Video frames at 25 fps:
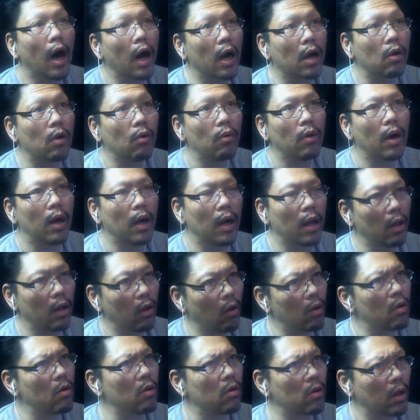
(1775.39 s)

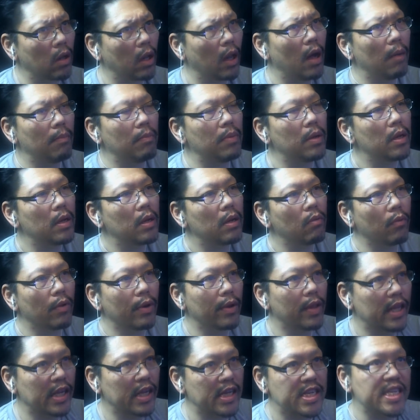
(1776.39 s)
club
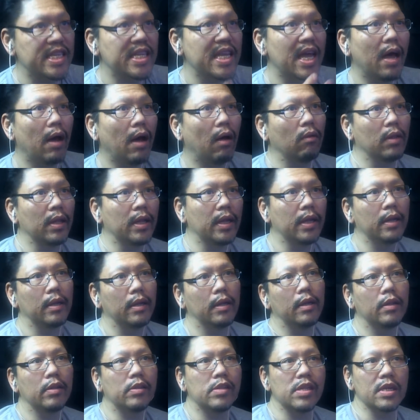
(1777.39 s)
where they sell it
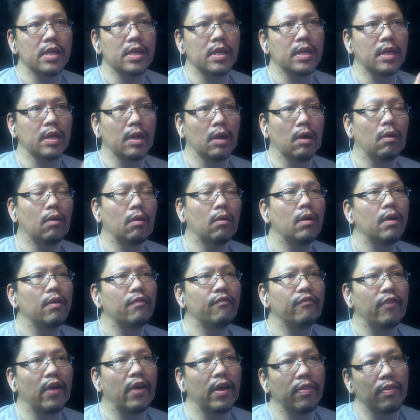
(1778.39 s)
to,
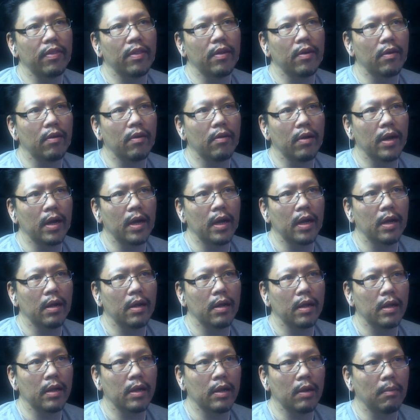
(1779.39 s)
fund their,
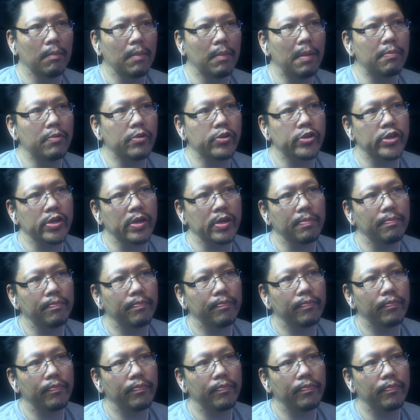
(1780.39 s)
membership.